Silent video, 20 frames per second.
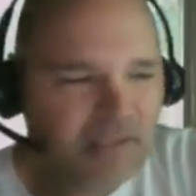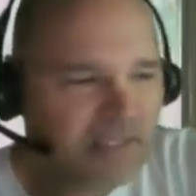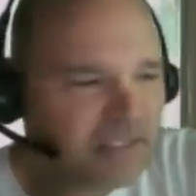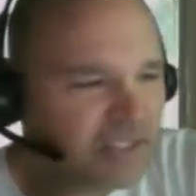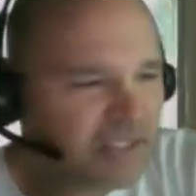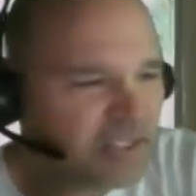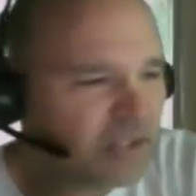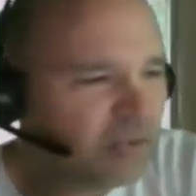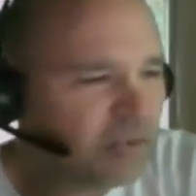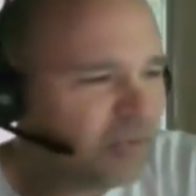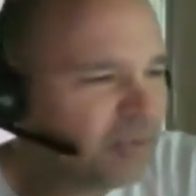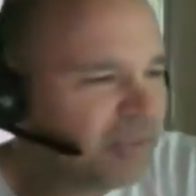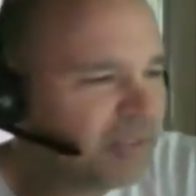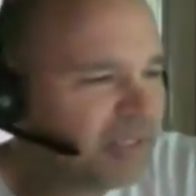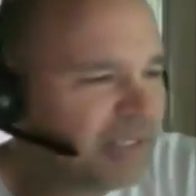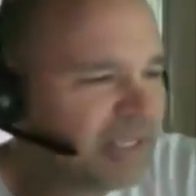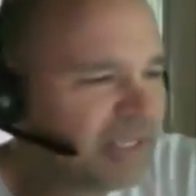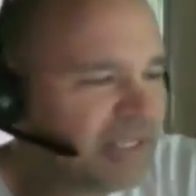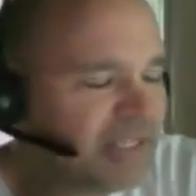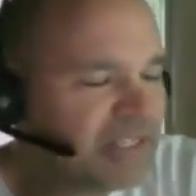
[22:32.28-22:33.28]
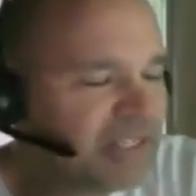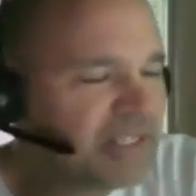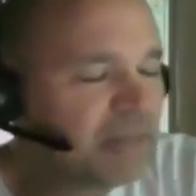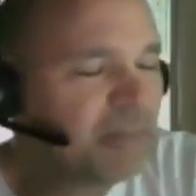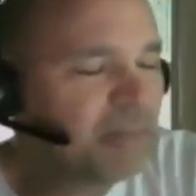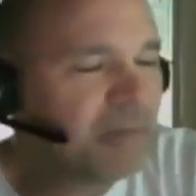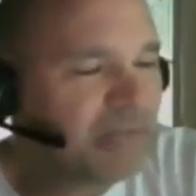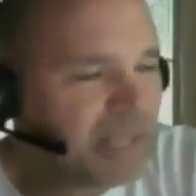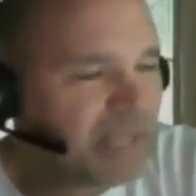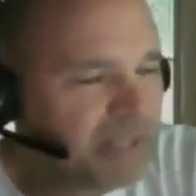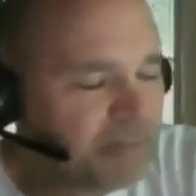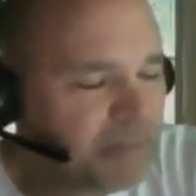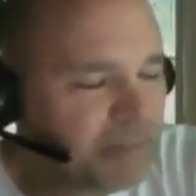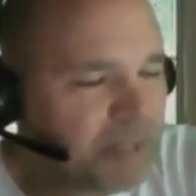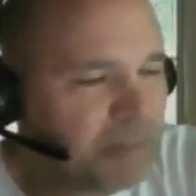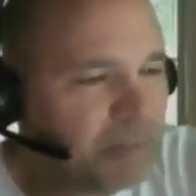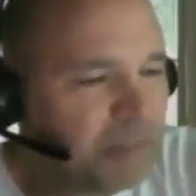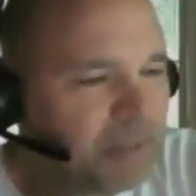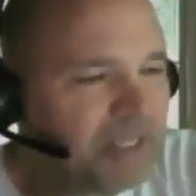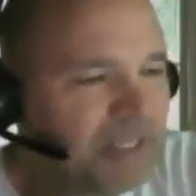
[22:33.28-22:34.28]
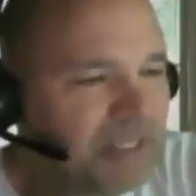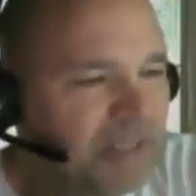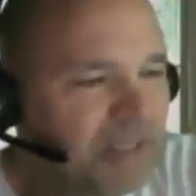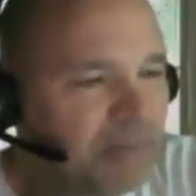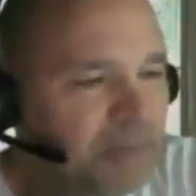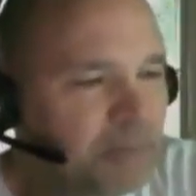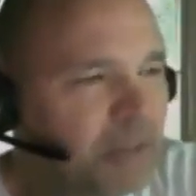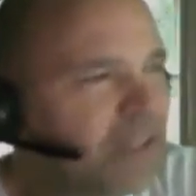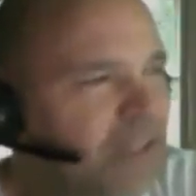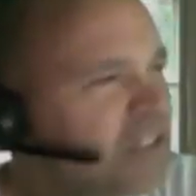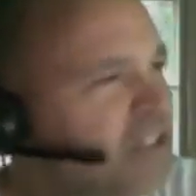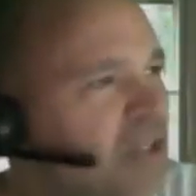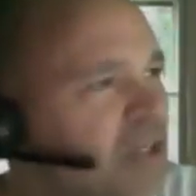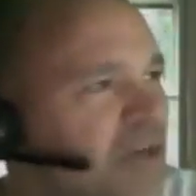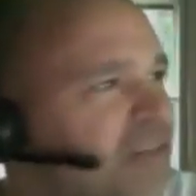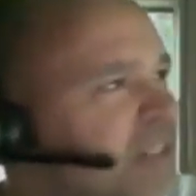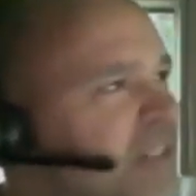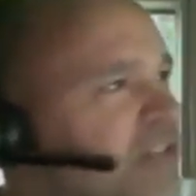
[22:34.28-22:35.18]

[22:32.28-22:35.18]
So it's the again people in the prison yard that